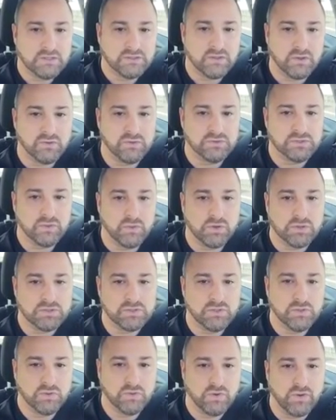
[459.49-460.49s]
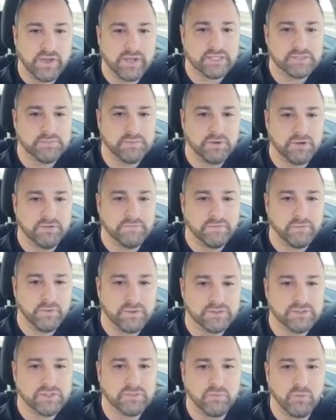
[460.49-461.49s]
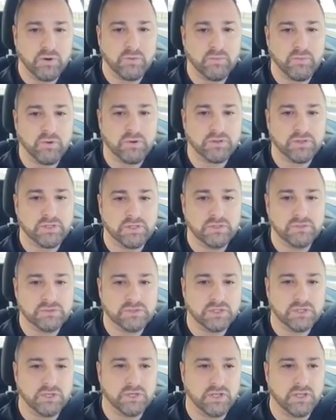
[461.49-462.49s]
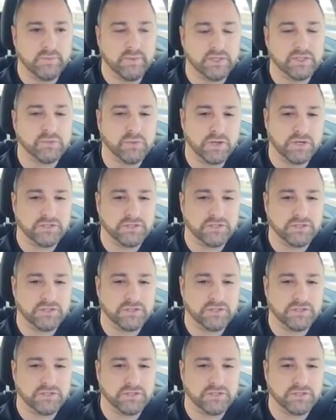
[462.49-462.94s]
Don't use the words guru, expert, influencer. More importantly, use a good image.